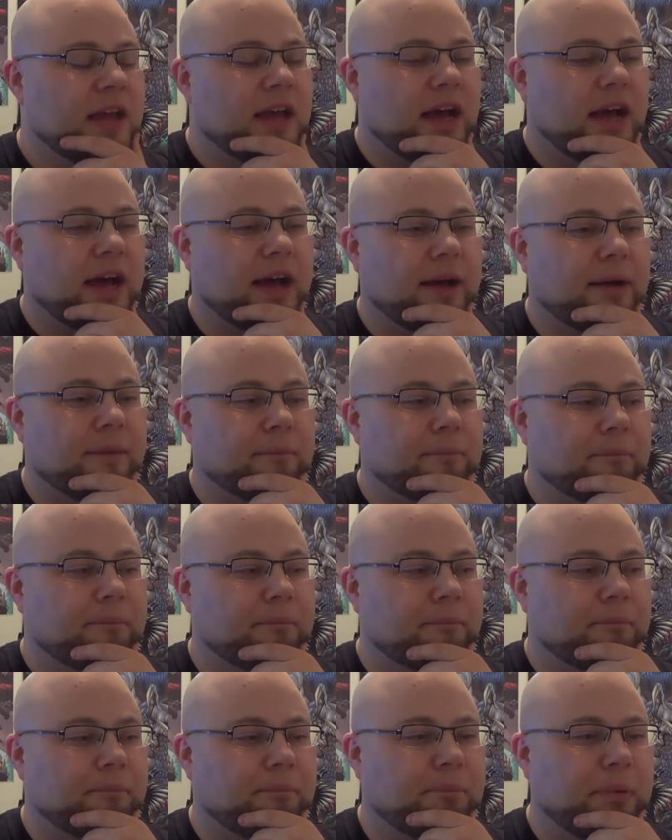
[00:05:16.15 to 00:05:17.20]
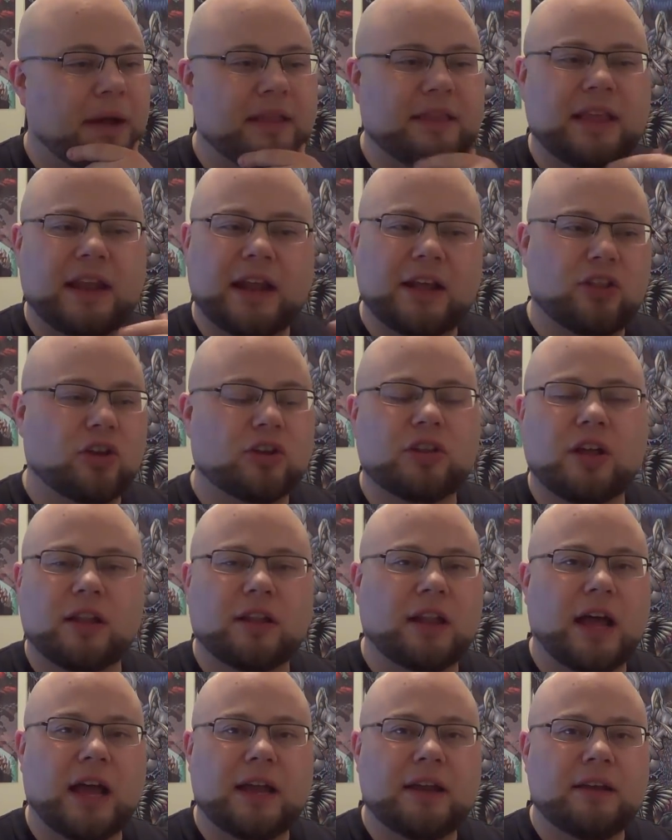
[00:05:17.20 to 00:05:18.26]
But then I looked
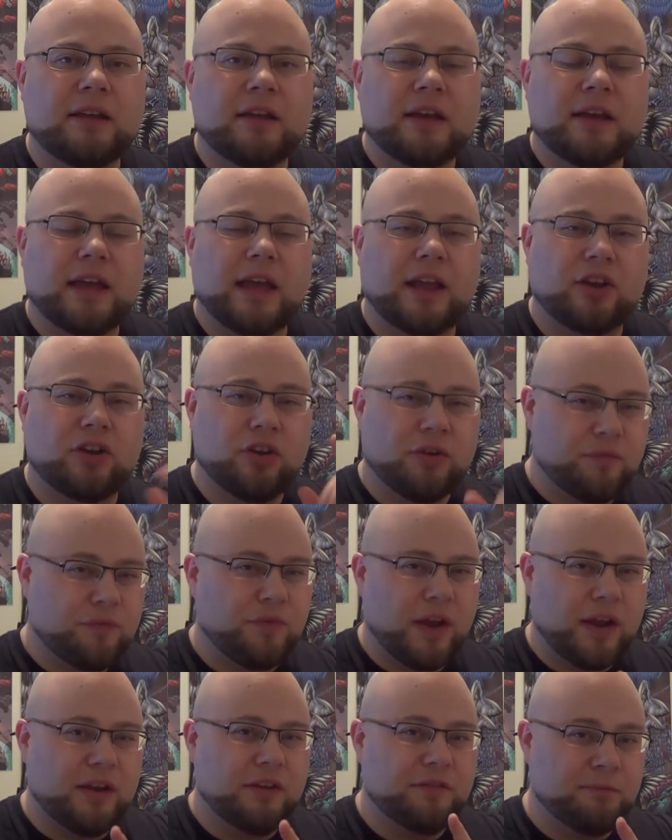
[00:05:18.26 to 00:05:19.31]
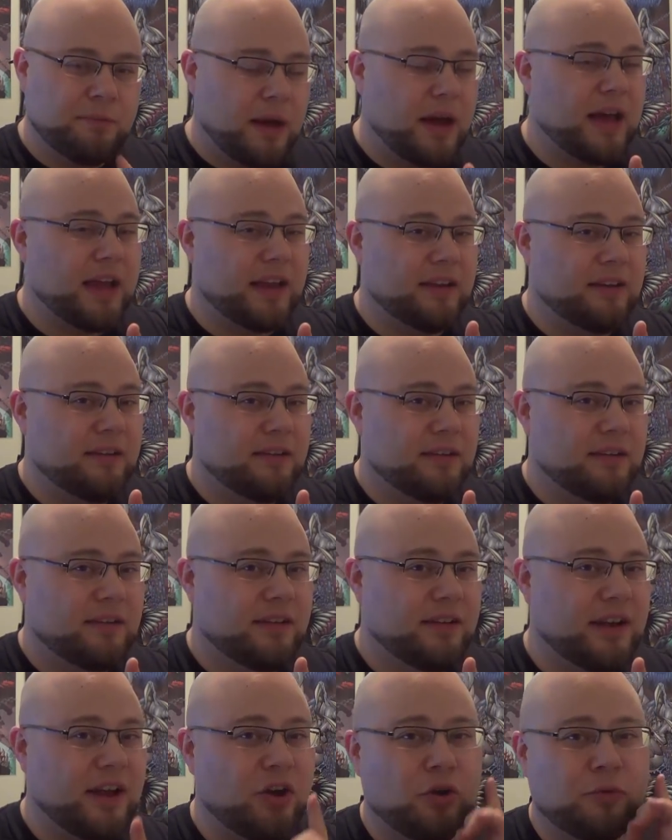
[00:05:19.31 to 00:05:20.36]
online, and a good friend of mine,
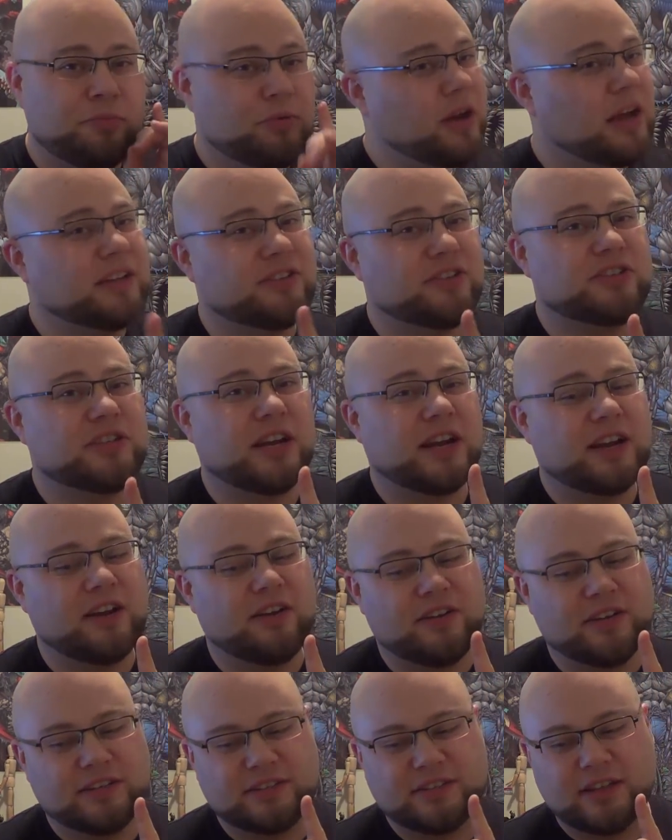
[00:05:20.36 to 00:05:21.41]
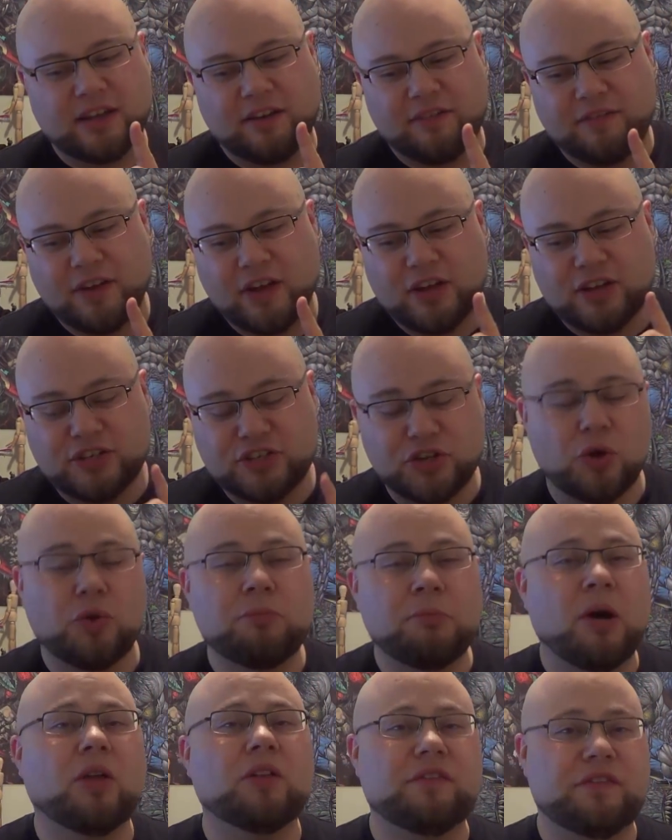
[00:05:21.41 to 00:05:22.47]
and I hope you guys are checking out his stuff, Joe
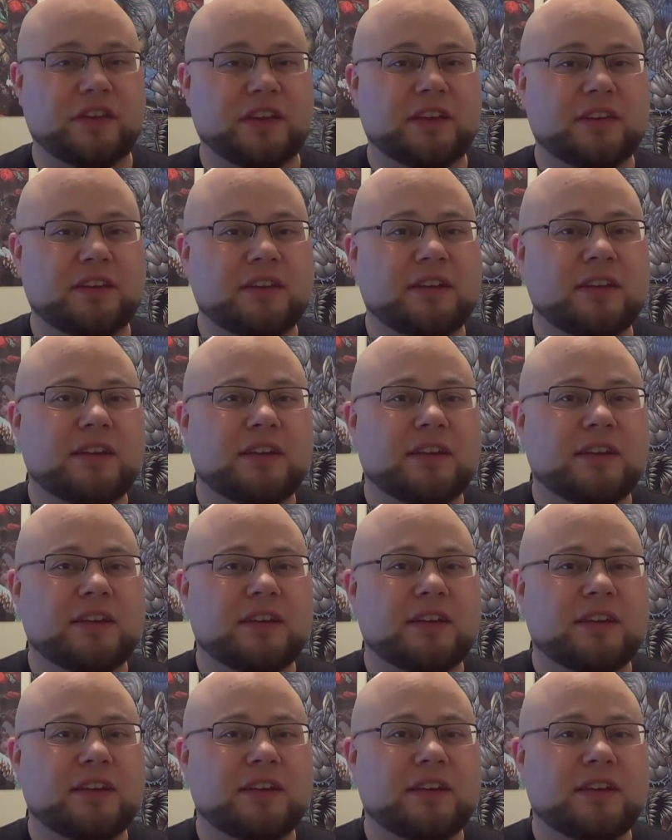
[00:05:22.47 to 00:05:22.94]
Mulvey.